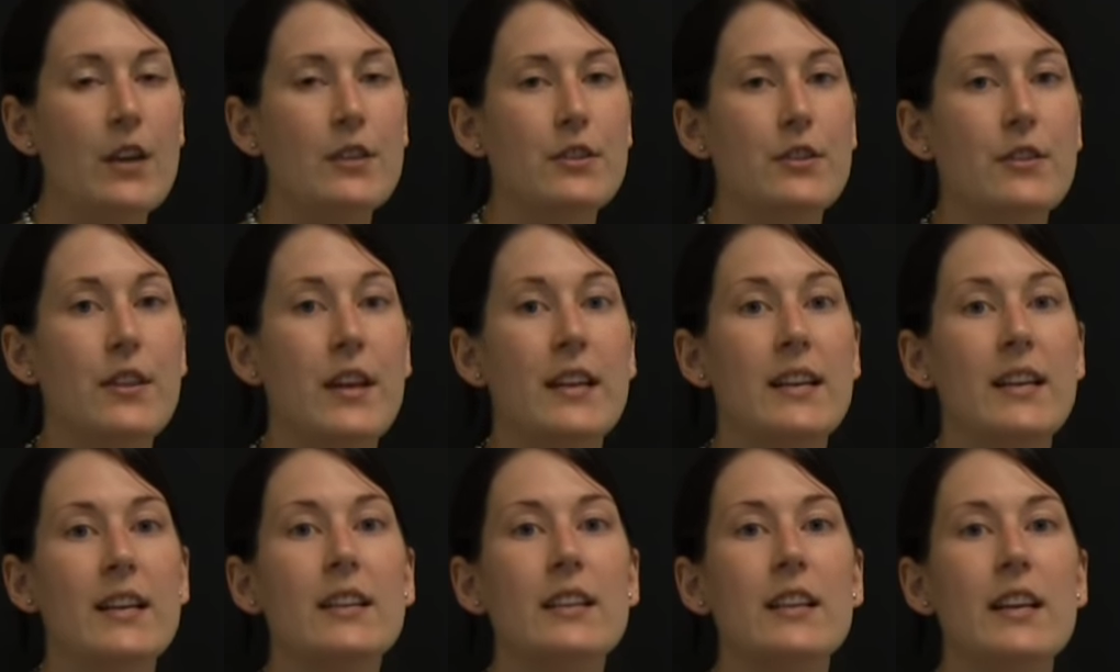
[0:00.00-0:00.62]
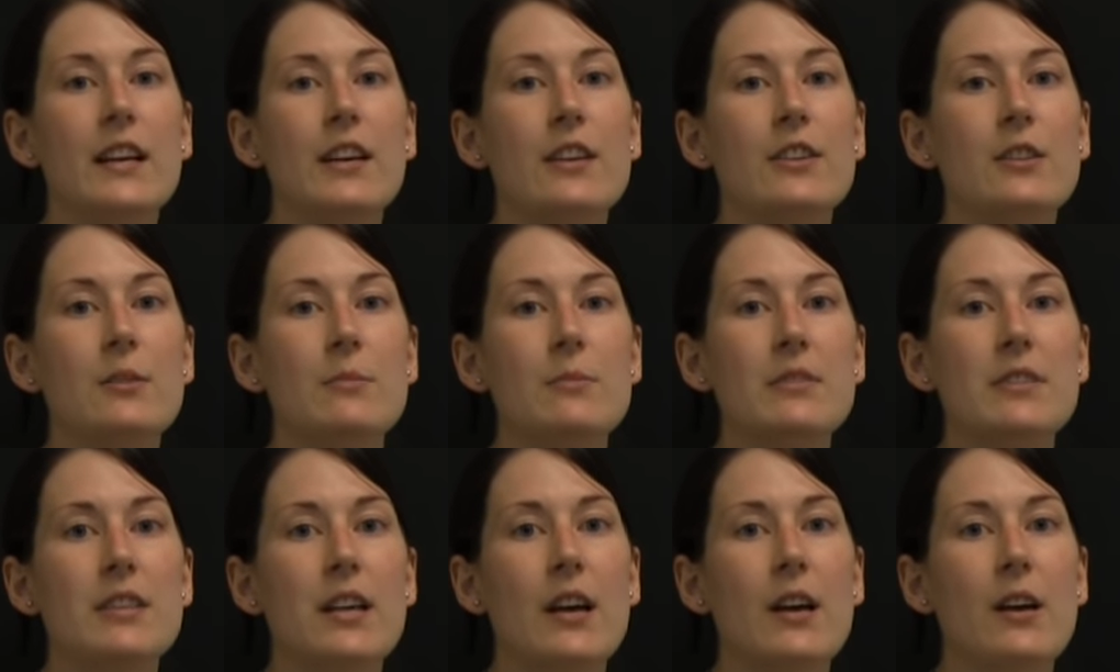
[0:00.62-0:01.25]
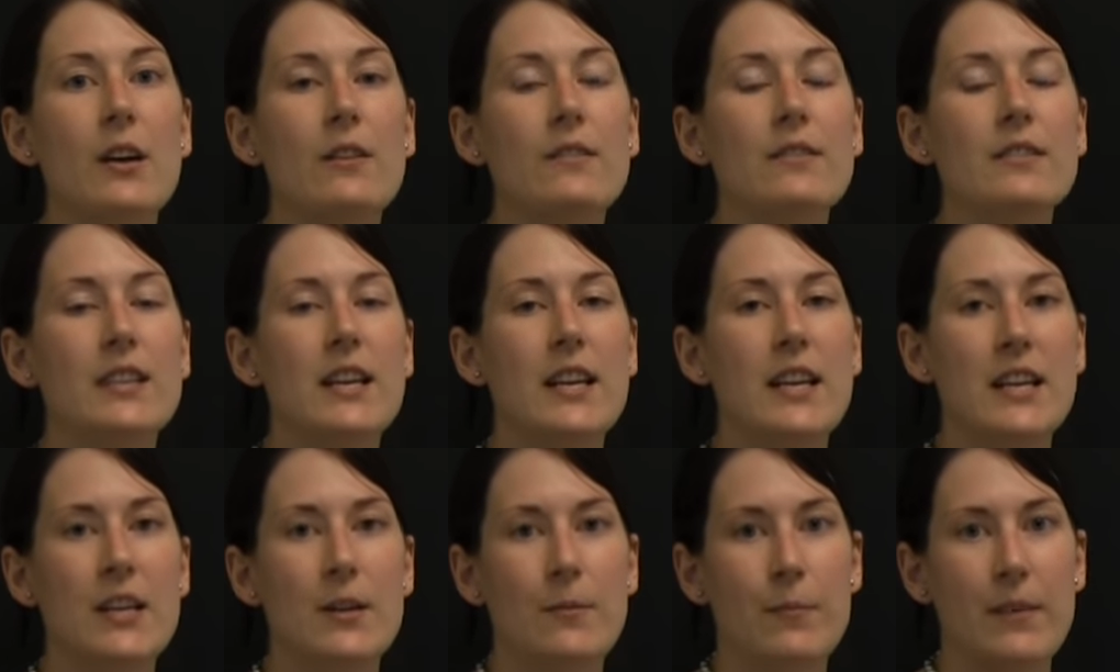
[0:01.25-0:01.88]
So they declared themselves
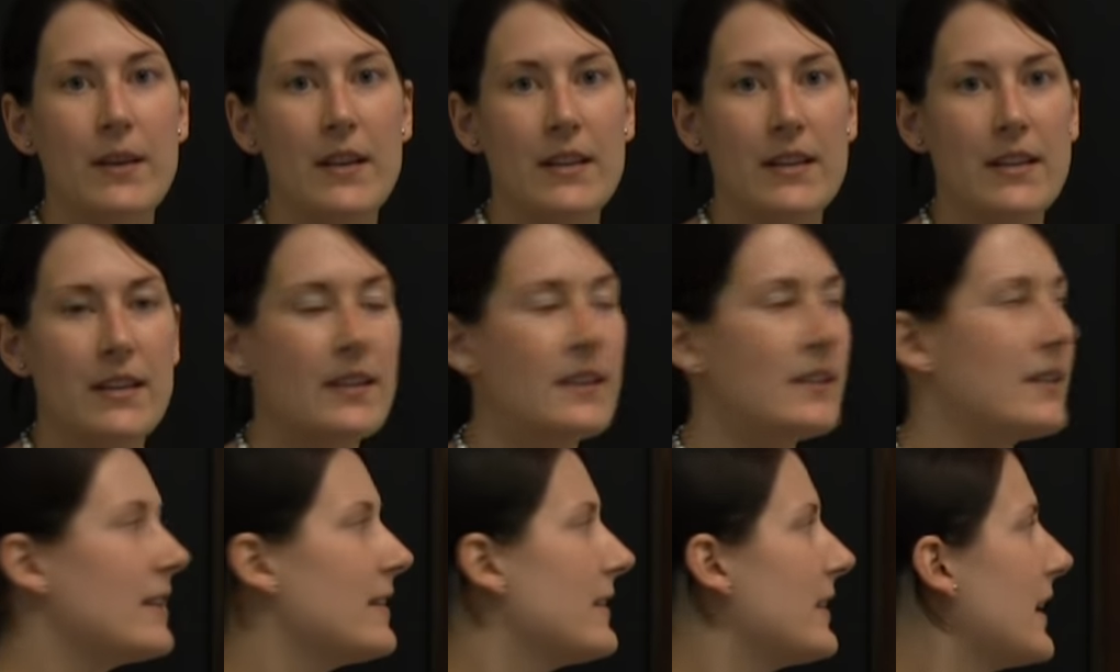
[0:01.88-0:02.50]
independent.